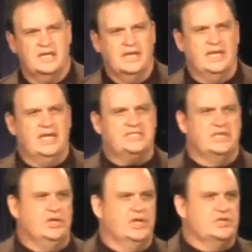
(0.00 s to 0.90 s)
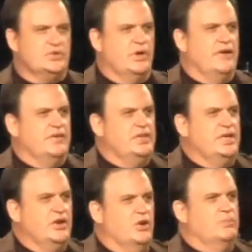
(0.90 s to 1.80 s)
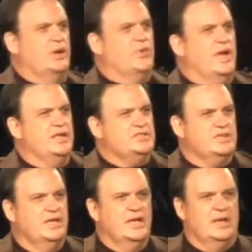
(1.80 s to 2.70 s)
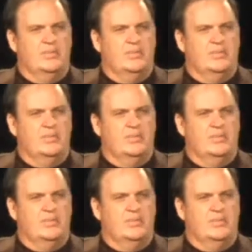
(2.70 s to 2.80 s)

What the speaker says: And he said, you can enjoy everything here ranch,